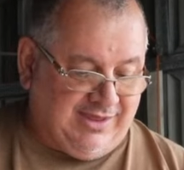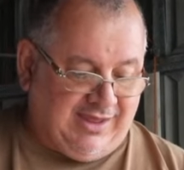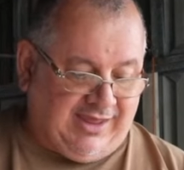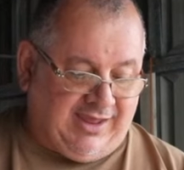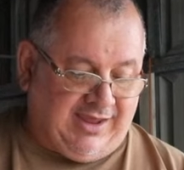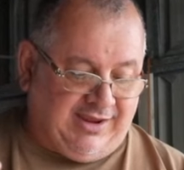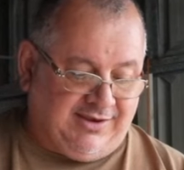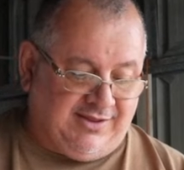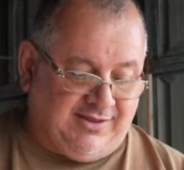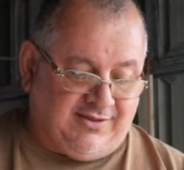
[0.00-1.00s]

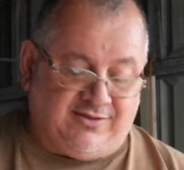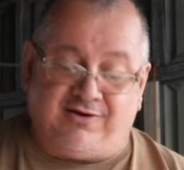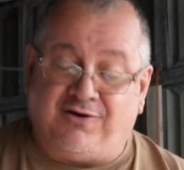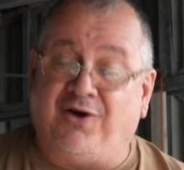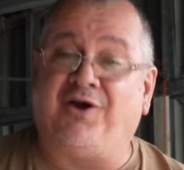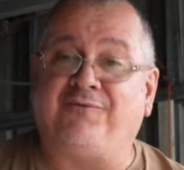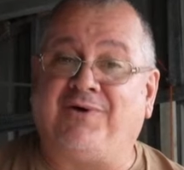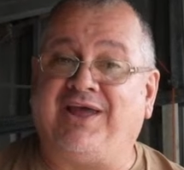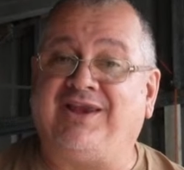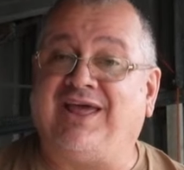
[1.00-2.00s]
and it's
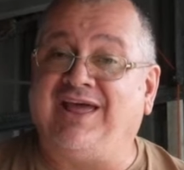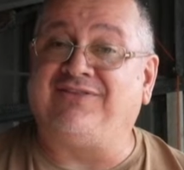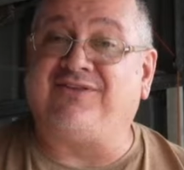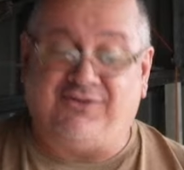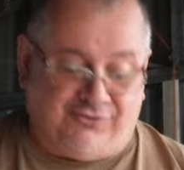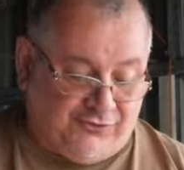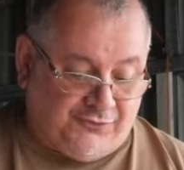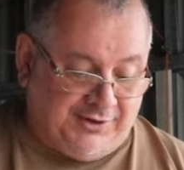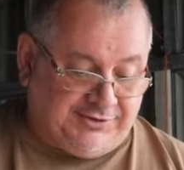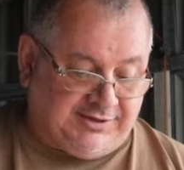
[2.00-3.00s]
lightweight at
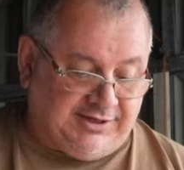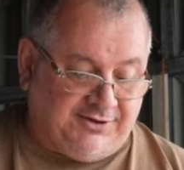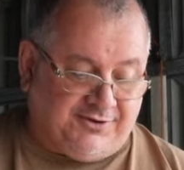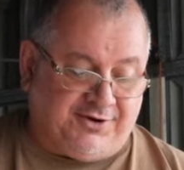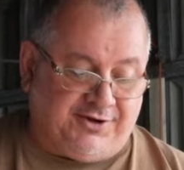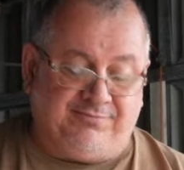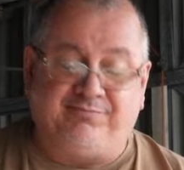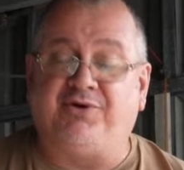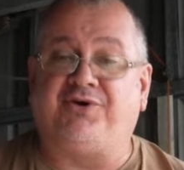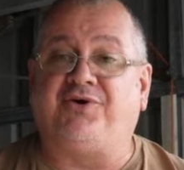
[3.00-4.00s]

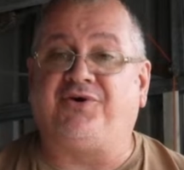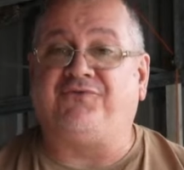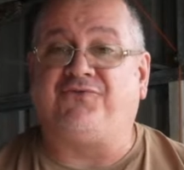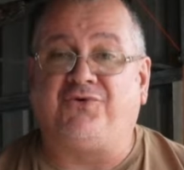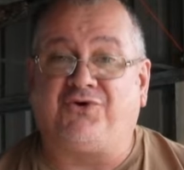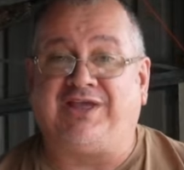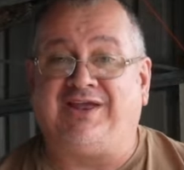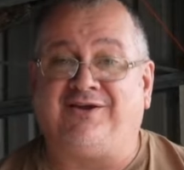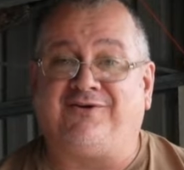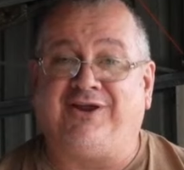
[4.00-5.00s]
29.94
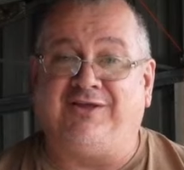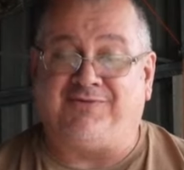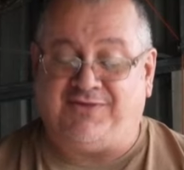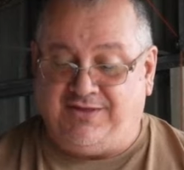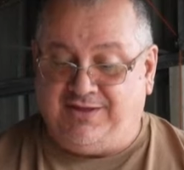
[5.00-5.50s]
kilograms.